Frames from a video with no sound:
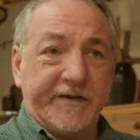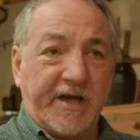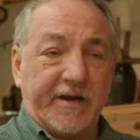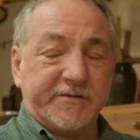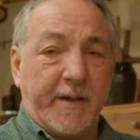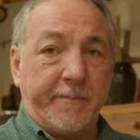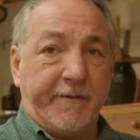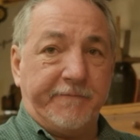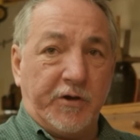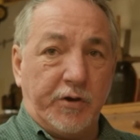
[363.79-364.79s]
these items may
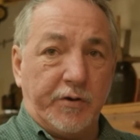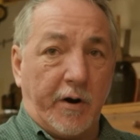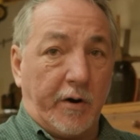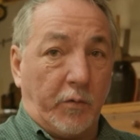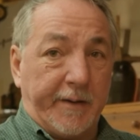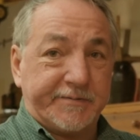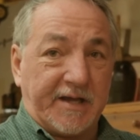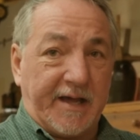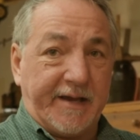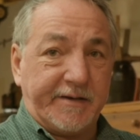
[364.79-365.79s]
be viewed on our
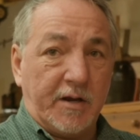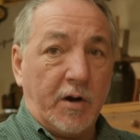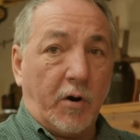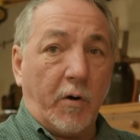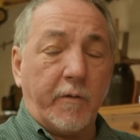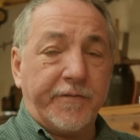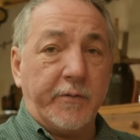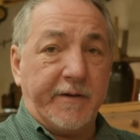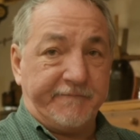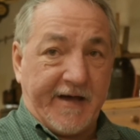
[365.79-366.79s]
website or
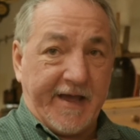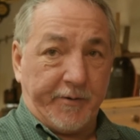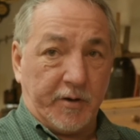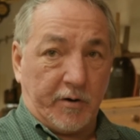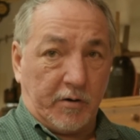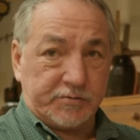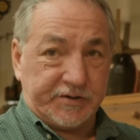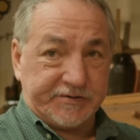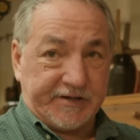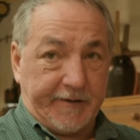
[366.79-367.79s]
through Invaluable or
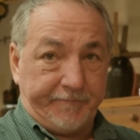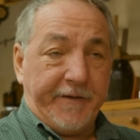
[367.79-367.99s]
AuctionZelle.